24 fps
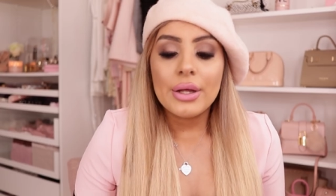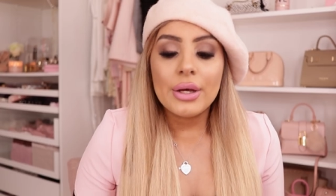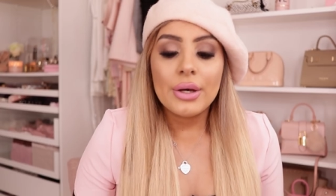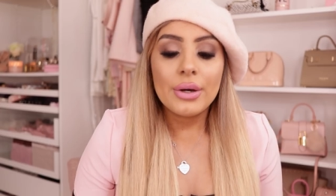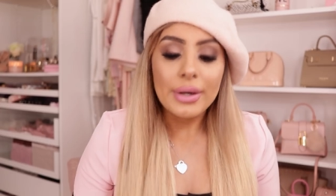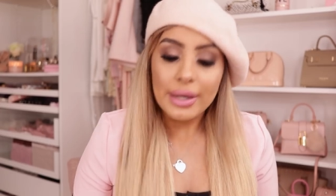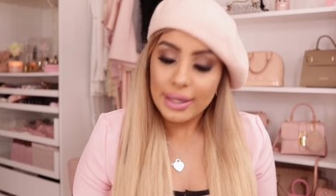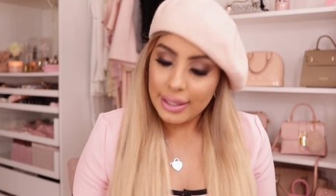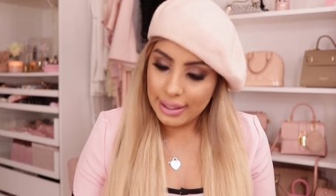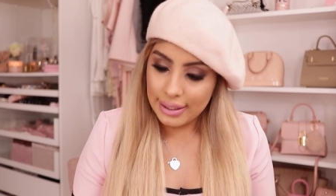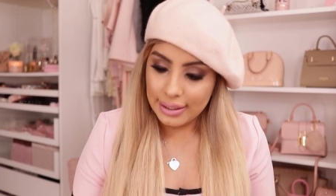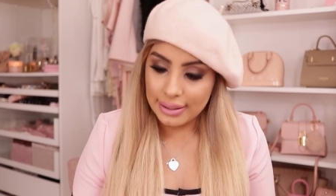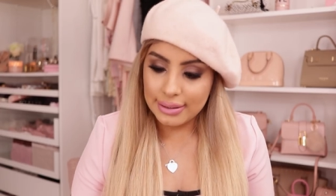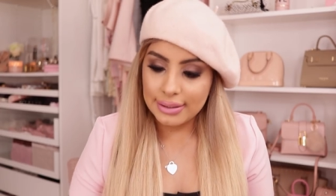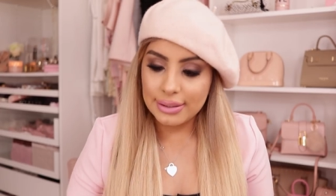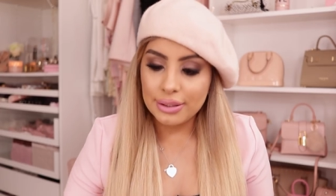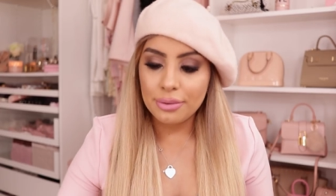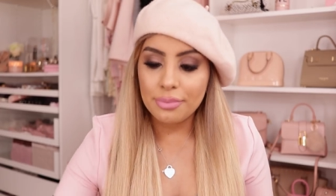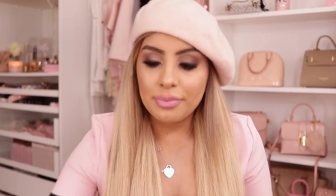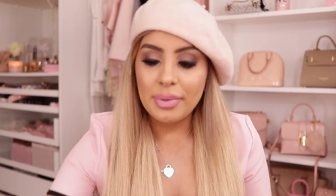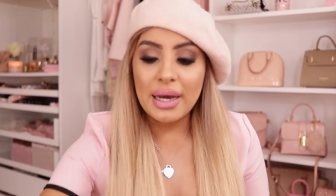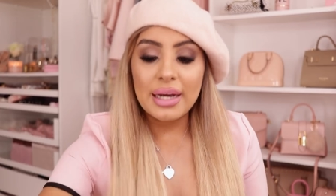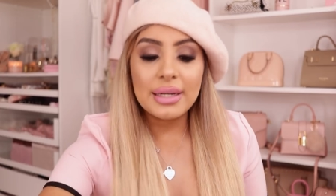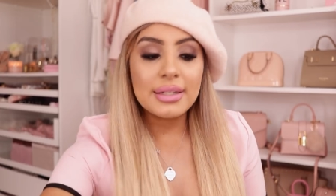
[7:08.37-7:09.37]
Okay,
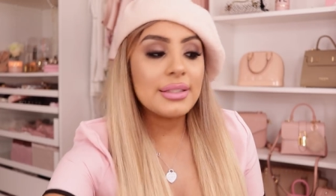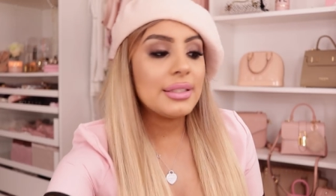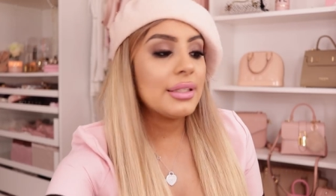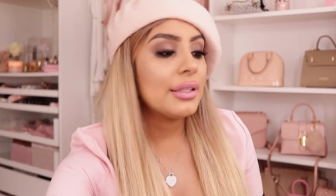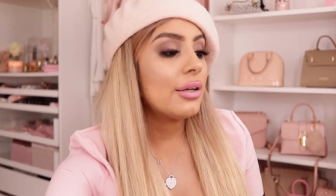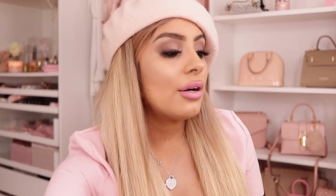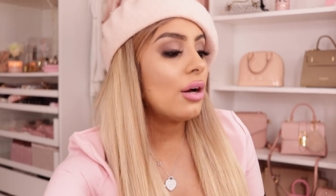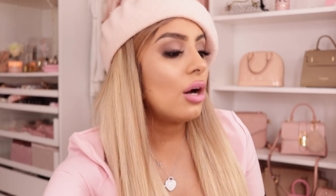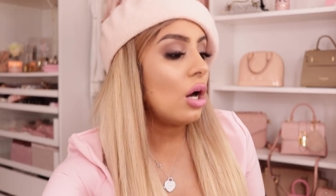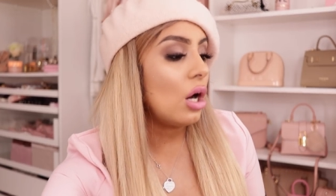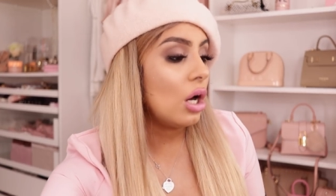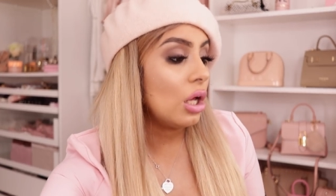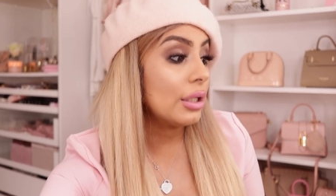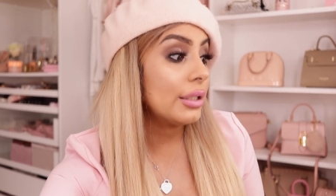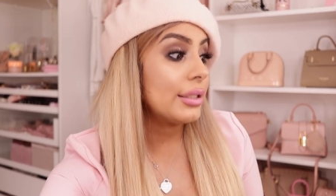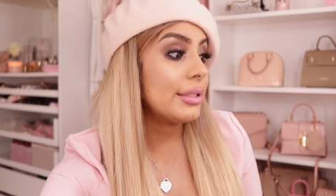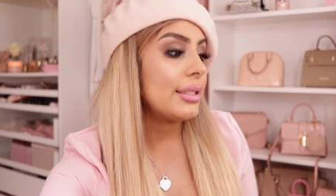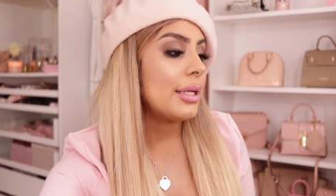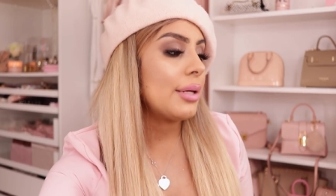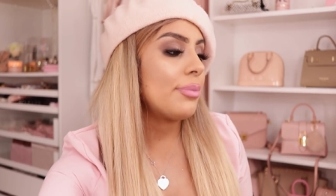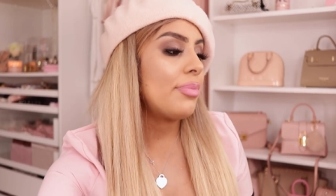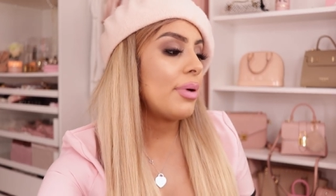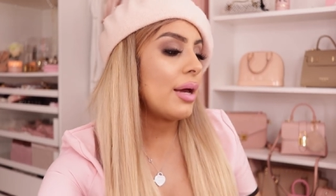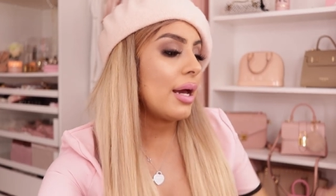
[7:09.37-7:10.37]
so back to the
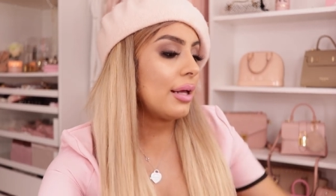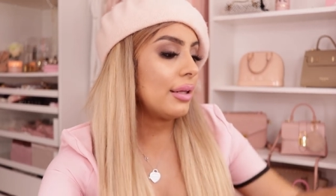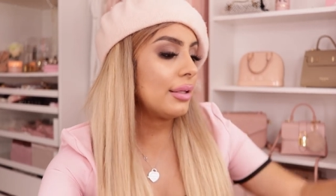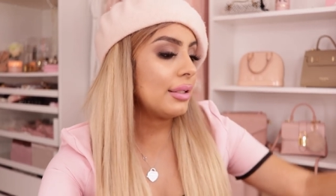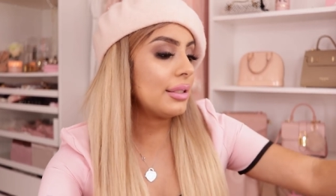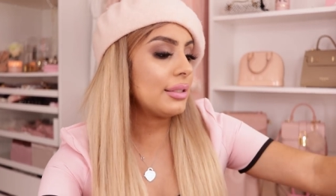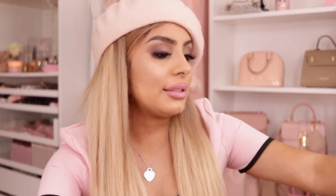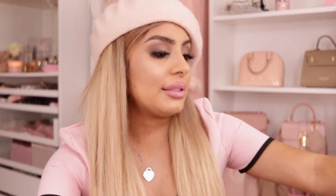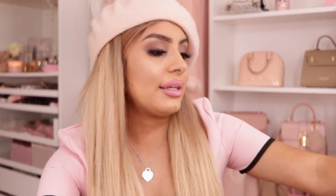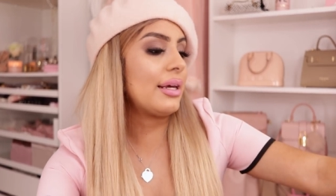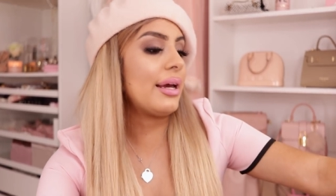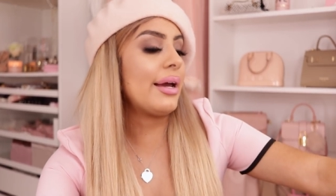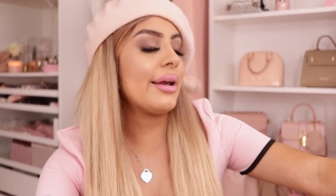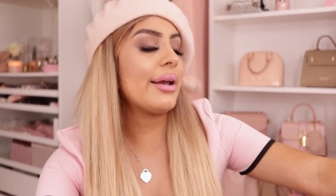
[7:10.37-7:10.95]
holiday palette.